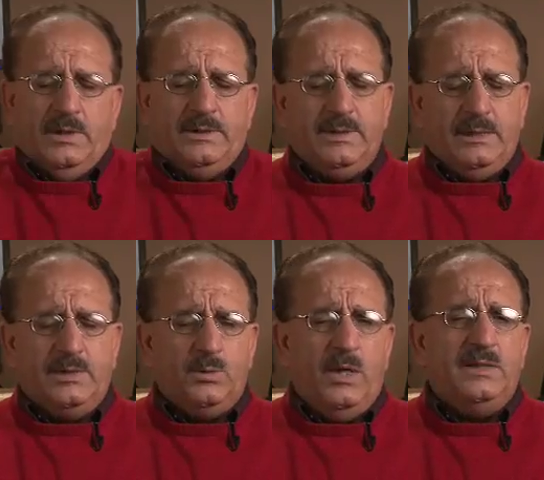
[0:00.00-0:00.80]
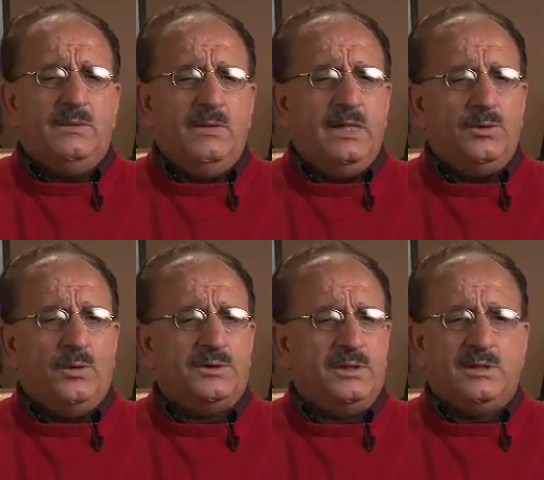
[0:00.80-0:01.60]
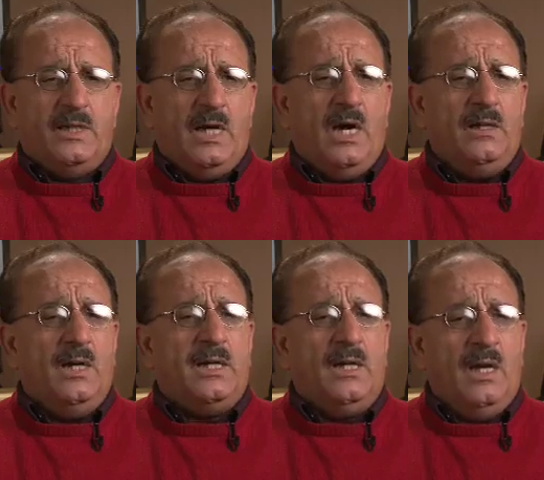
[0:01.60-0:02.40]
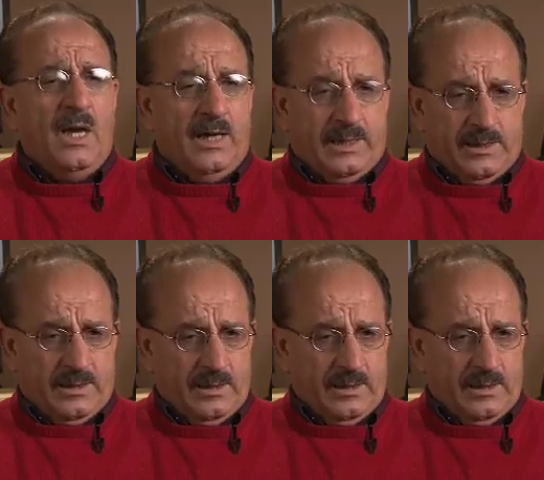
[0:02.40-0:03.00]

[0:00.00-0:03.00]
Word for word: That's it, that's why he's a racehorse. He's got a heart like a lion.